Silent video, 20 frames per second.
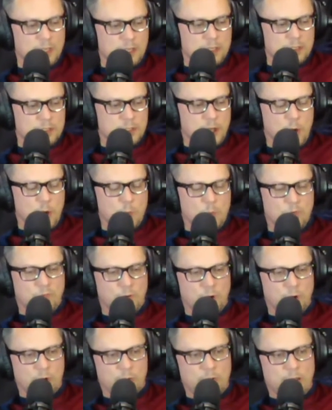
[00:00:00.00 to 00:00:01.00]
So
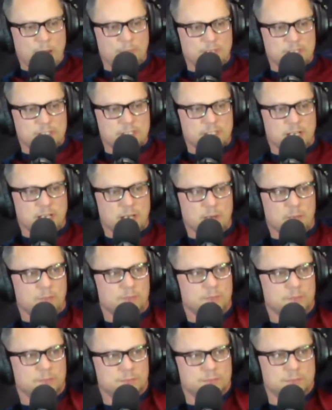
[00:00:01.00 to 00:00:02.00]
before I wrap this up,
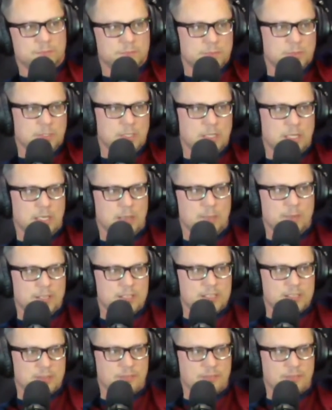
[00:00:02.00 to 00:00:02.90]
because I